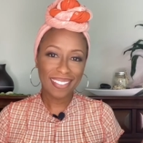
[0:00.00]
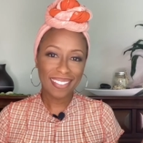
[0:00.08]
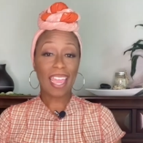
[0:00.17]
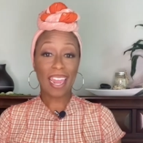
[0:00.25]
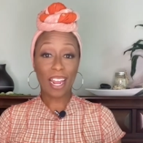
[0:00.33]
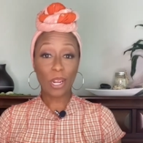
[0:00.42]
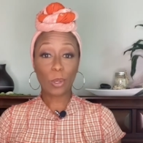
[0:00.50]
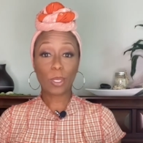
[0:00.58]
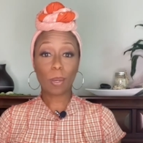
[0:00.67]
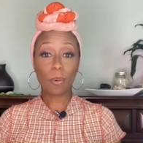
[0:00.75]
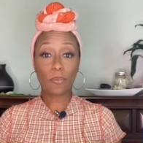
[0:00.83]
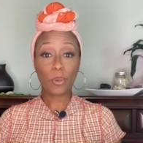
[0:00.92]
And I know
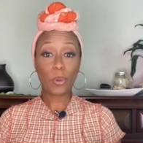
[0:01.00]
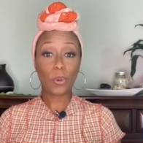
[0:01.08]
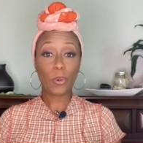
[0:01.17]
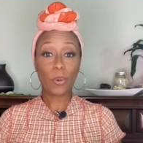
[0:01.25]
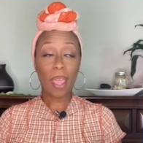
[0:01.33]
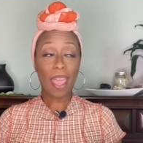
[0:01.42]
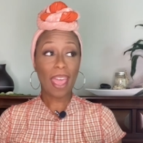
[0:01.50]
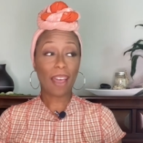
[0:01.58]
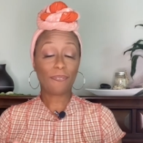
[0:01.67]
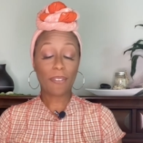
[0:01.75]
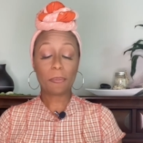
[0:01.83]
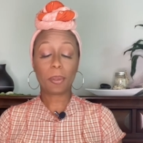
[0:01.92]
some of you
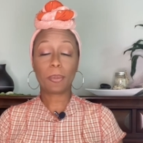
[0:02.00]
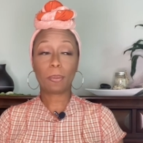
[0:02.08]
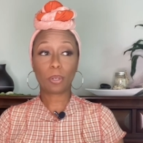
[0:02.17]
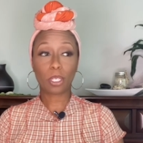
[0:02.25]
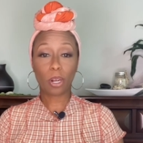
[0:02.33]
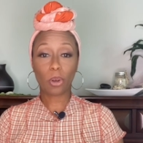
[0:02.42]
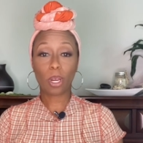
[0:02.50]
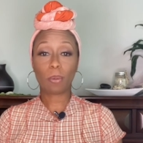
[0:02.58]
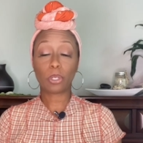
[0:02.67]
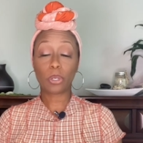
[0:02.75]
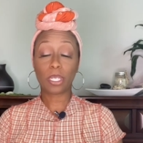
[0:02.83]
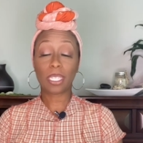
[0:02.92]
have family members that'll come
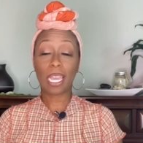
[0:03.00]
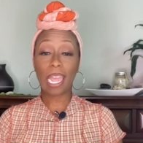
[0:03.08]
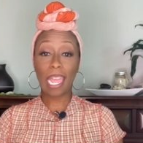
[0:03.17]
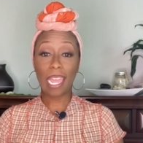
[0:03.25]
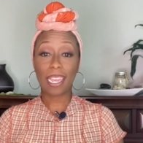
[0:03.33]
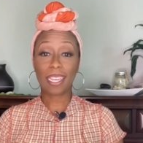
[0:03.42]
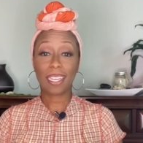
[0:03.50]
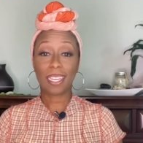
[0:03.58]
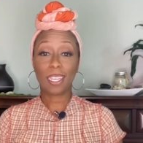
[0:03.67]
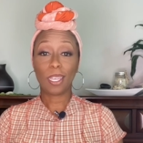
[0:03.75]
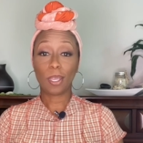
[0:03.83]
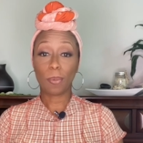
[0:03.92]
to you and say, hey,
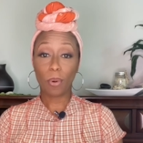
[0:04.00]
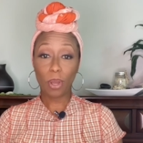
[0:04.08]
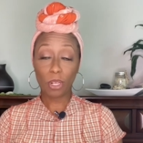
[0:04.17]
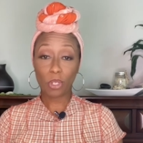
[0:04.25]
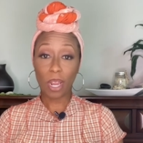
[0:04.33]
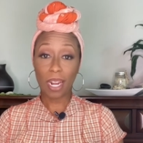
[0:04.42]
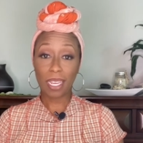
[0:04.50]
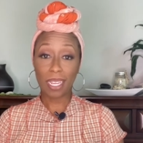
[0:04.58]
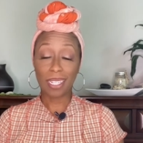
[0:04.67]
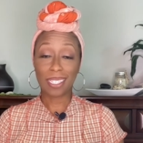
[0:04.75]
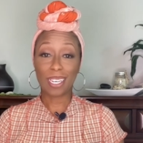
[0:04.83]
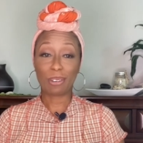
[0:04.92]
your brother trying to get
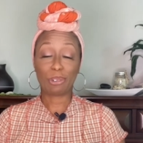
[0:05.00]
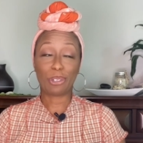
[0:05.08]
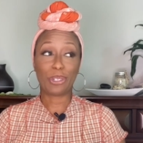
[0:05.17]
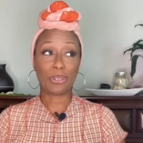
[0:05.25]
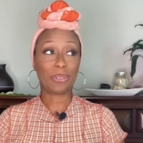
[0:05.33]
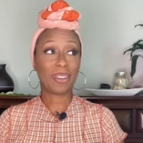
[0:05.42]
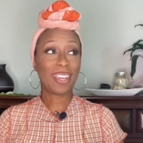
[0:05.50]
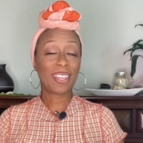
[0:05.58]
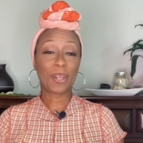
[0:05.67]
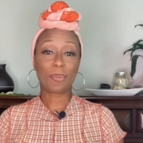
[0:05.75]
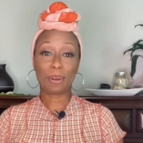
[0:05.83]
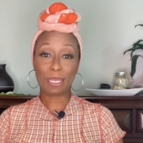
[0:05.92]
in touch with you.
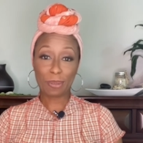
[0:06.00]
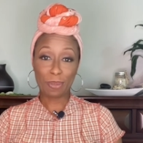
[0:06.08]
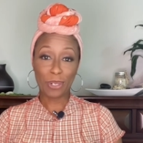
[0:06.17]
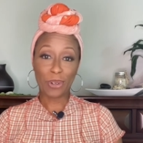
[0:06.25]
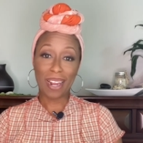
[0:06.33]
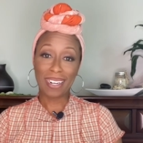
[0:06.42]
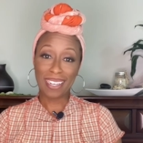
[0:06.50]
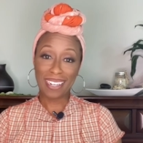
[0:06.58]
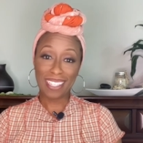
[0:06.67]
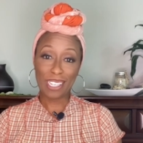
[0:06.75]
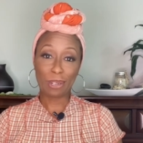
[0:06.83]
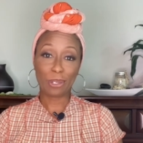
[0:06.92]
Your brother's been trying to get in
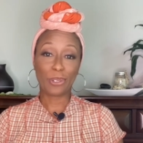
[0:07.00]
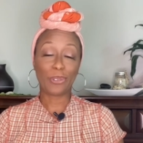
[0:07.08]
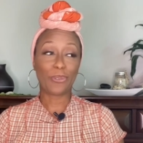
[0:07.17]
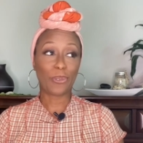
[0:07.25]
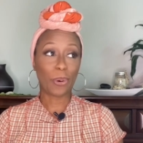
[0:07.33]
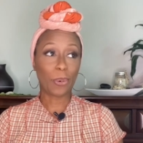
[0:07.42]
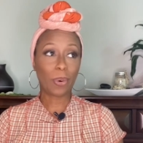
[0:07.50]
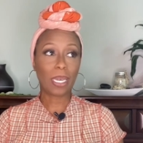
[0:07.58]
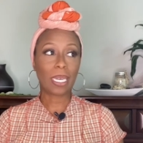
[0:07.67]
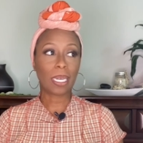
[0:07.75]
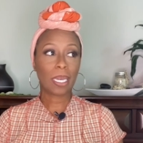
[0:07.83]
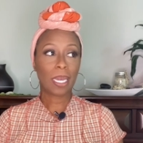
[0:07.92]
touch with you for a
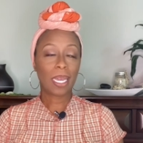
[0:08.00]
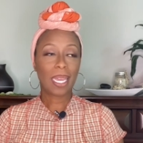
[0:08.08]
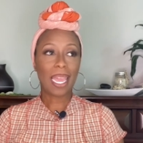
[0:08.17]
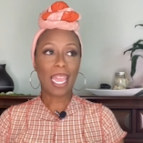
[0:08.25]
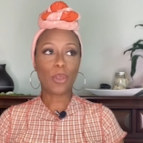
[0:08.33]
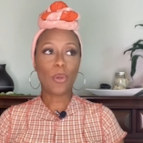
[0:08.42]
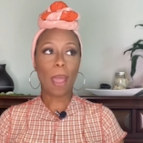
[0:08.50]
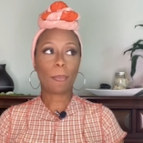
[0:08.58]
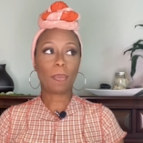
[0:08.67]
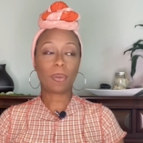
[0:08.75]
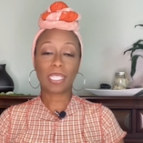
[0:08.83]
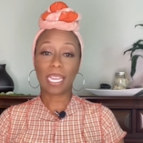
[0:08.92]
week. And you have
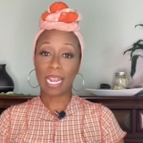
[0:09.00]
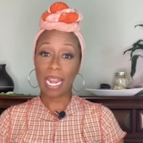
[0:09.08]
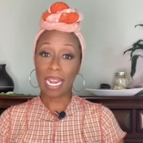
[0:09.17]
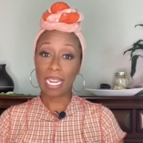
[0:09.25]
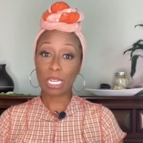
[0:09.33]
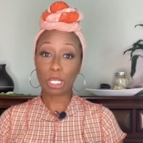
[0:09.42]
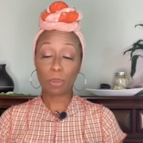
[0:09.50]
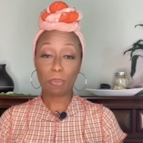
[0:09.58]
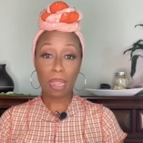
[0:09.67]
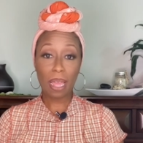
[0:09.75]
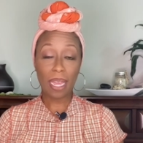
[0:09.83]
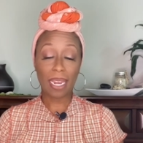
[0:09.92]
people say, now that is your
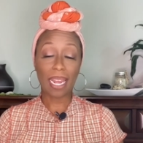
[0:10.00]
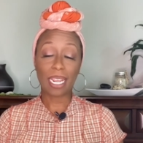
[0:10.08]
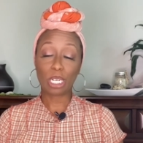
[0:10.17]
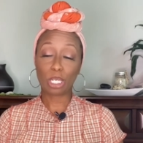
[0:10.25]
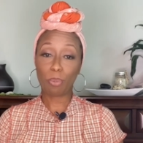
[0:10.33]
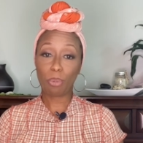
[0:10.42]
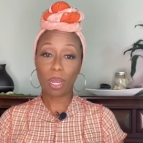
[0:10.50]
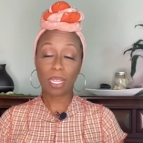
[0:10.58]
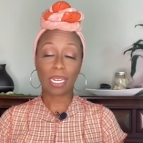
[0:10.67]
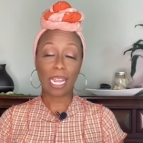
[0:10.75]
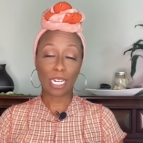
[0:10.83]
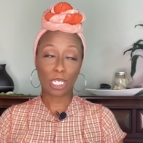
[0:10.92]
blood, that is your brother,
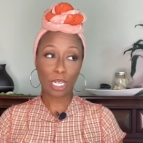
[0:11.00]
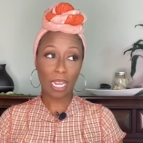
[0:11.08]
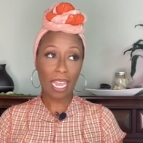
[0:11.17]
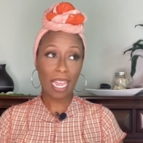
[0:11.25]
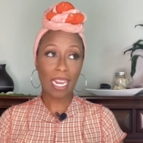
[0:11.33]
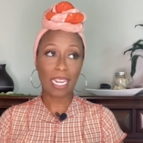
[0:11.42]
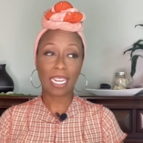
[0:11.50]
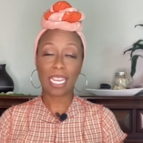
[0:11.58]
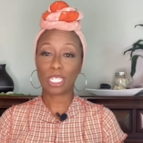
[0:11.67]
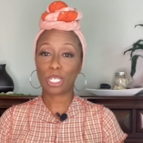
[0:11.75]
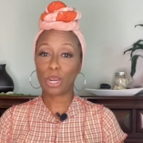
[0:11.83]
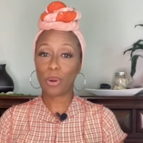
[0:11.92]
that's your auntie,
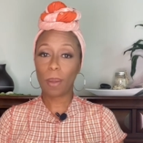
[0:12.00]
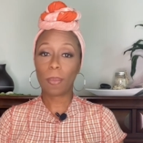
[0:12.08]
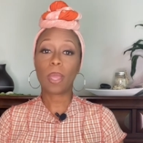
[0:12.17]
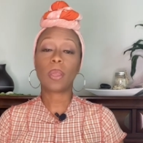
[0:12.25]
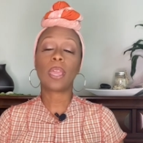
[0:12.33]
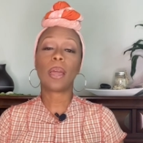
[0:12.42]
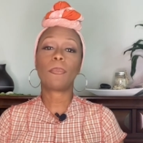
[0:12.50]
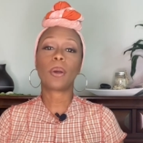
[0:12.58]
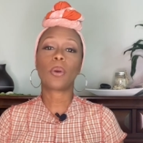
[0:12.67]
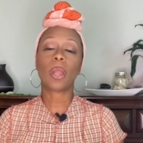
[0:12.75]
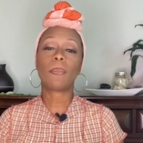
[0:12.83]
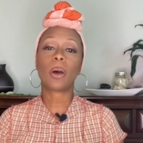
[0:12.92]
that's your grandma. Yeah, but
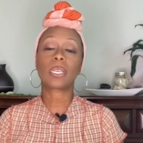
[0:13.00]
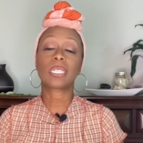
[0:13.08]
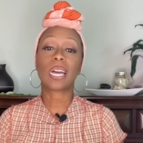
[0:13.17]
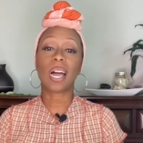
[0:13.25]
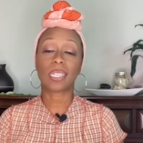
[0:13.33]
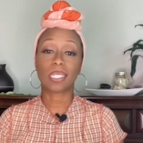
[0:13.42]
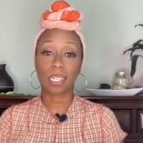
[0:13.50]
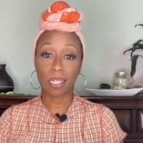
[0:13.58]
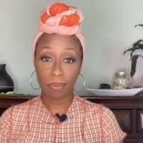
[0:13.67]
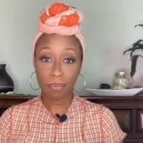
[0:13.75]
grandma is toxic.